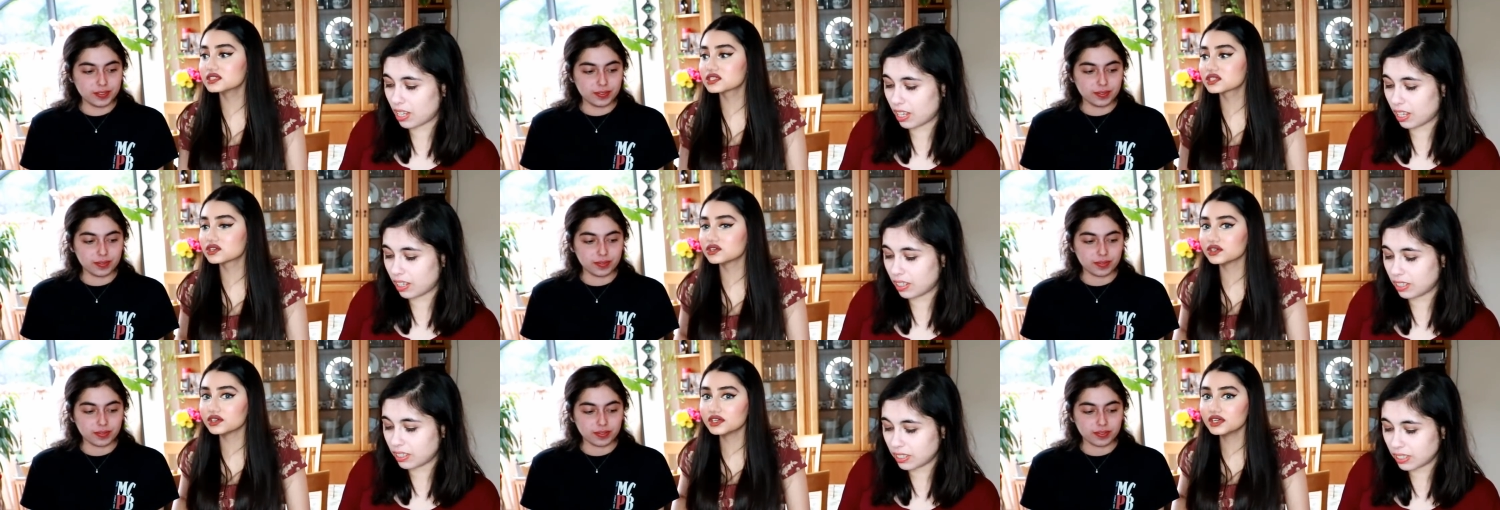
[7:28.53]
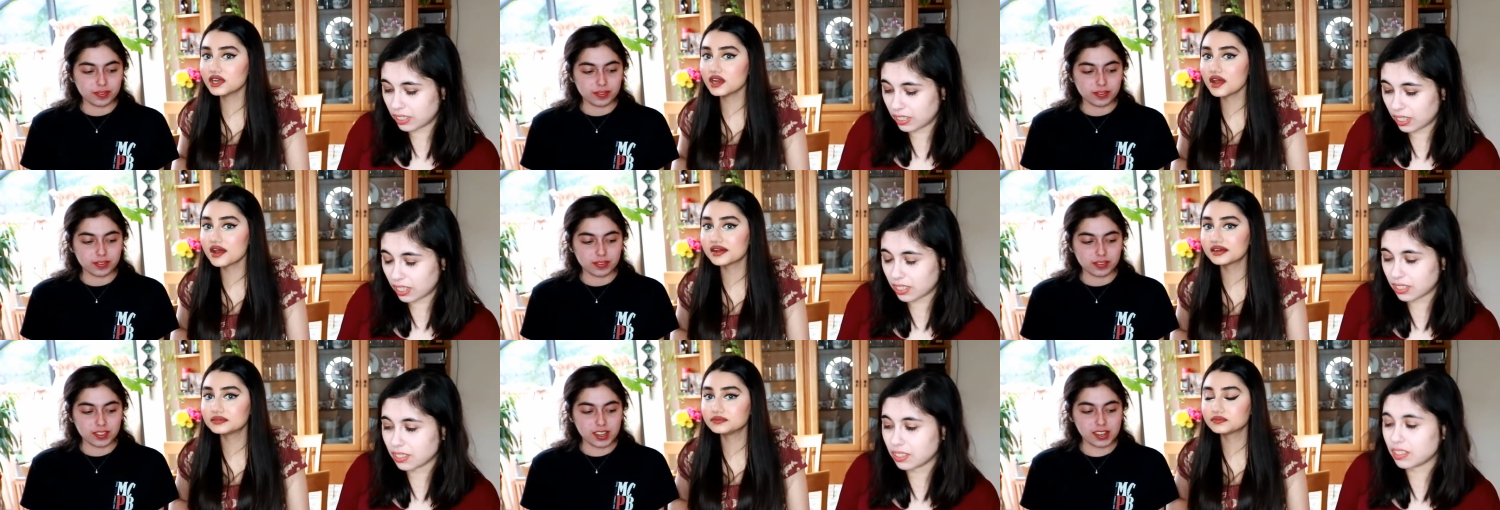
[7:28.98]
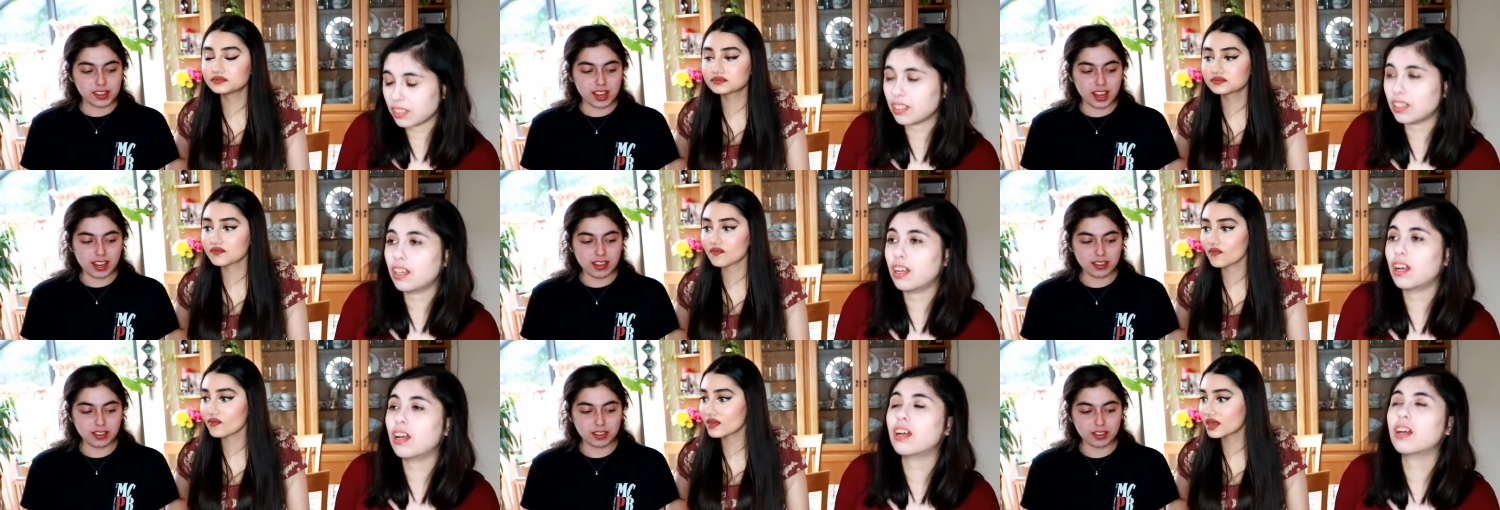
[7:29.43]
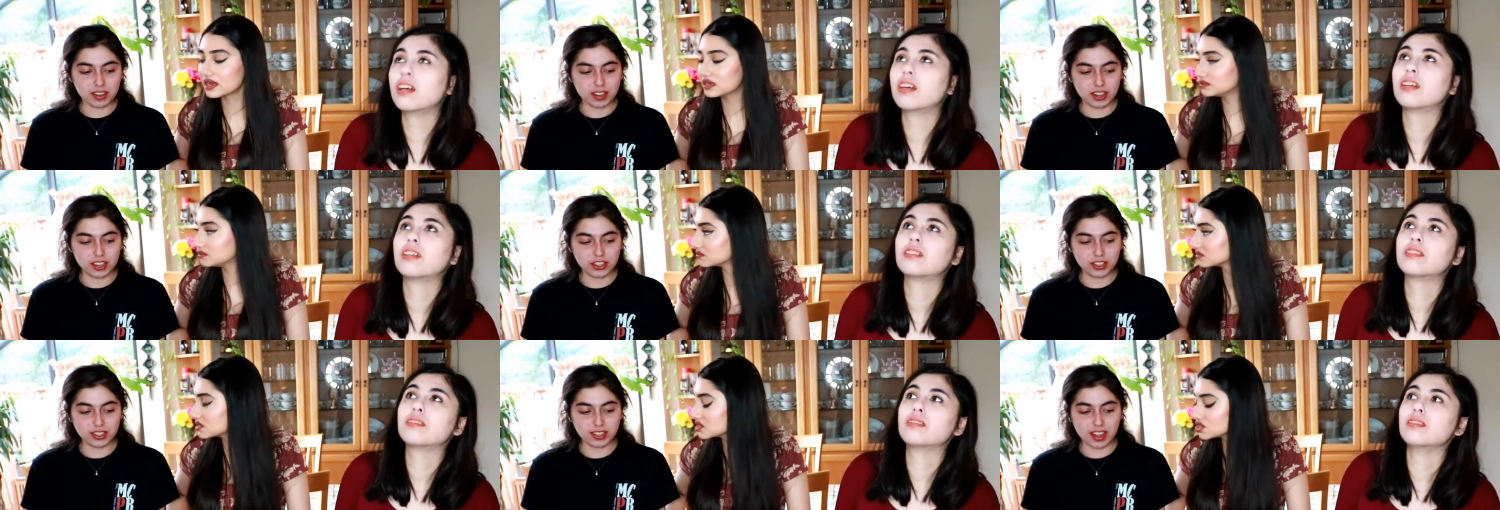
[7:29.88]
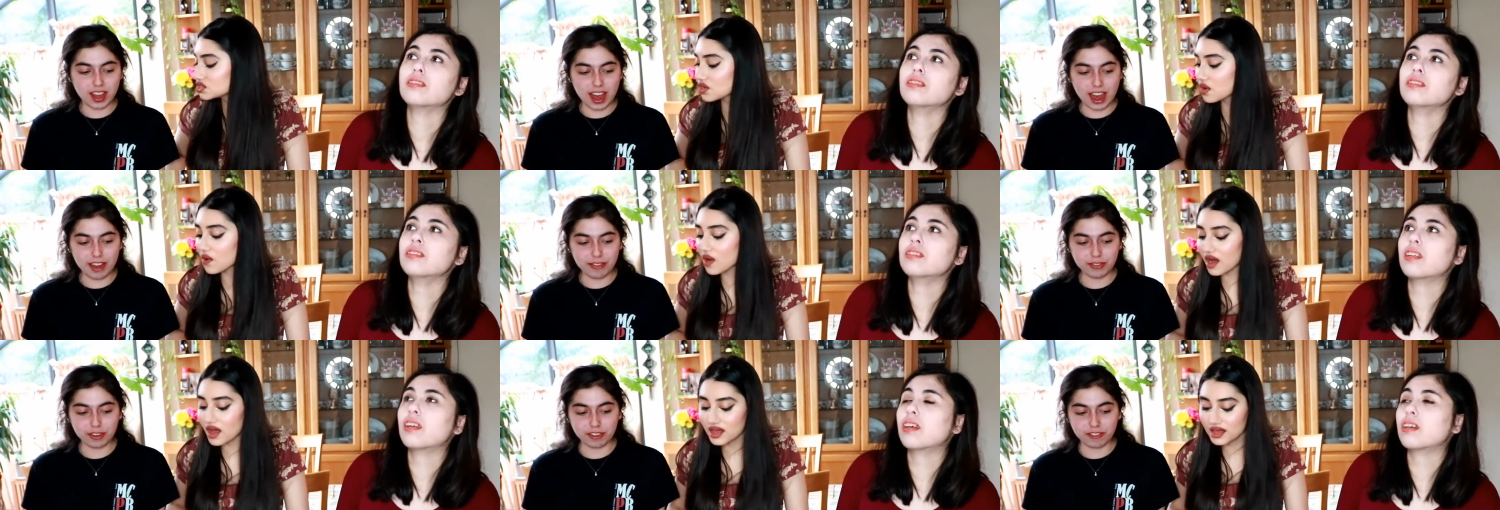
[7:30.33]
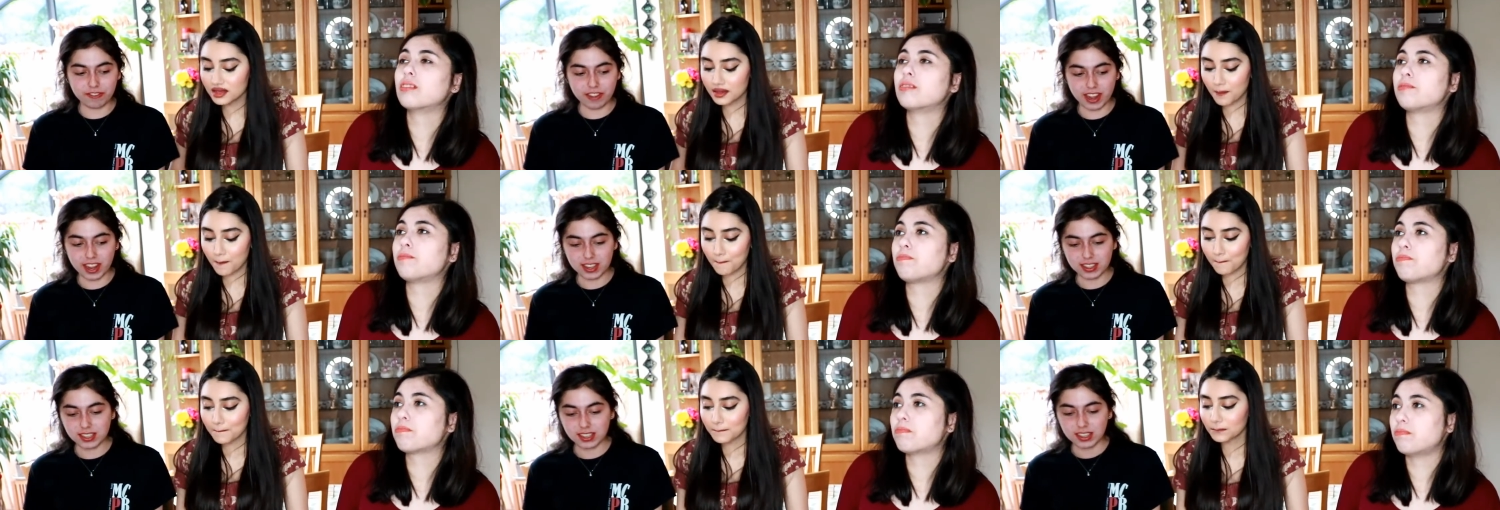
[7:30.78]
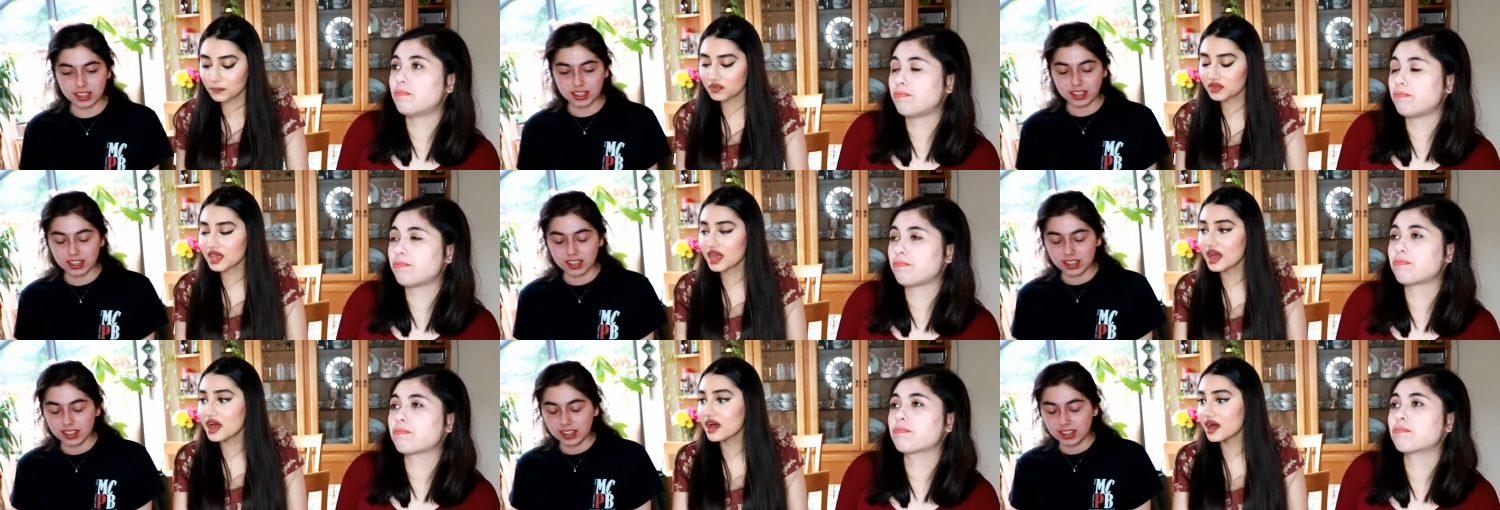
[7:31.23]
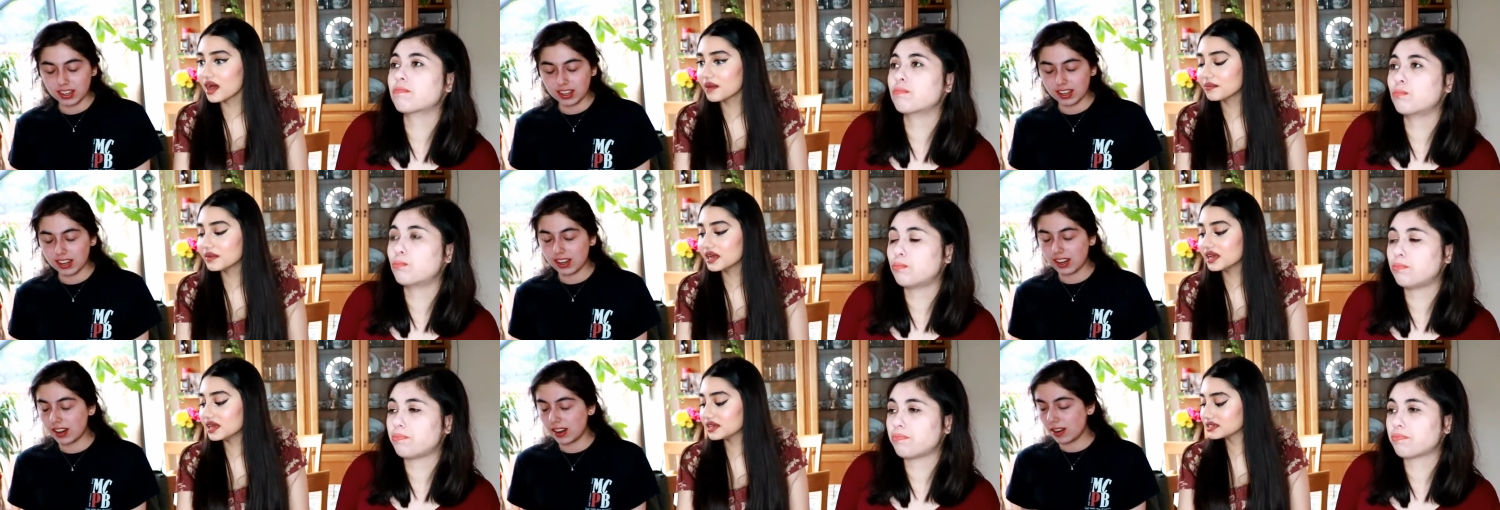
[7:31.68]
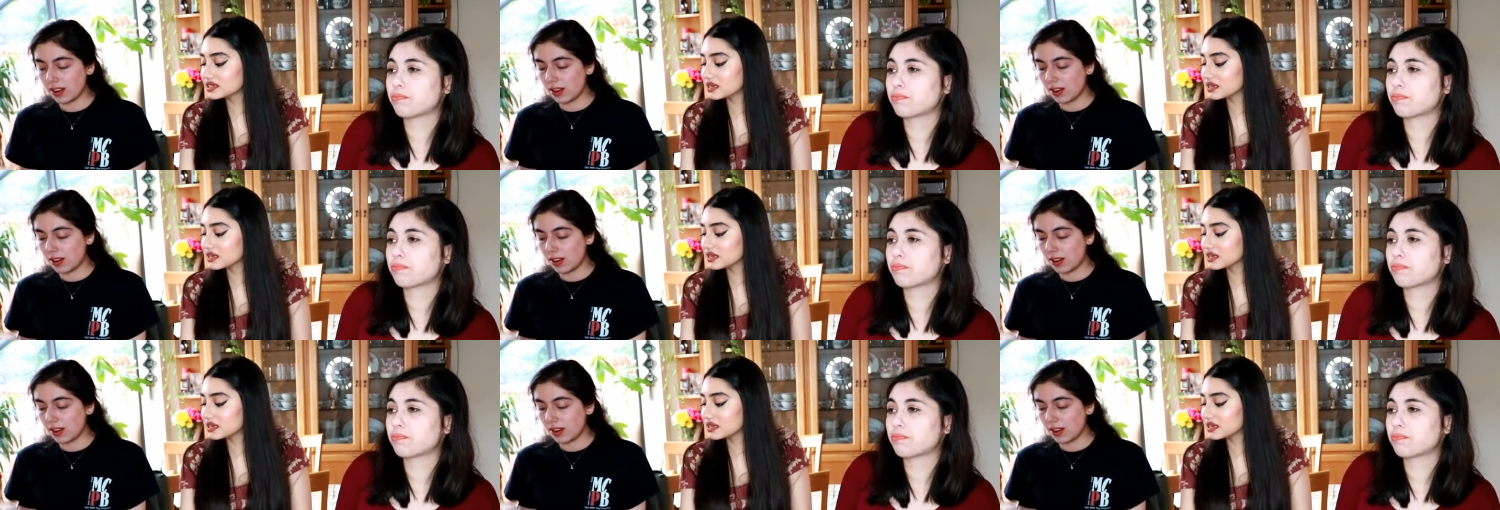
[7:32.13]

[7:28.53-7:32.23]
Speaker 1: is good. It tastes good.
Speaker 2: It's just the so, after effect.
Speaker 1: Yeah, I might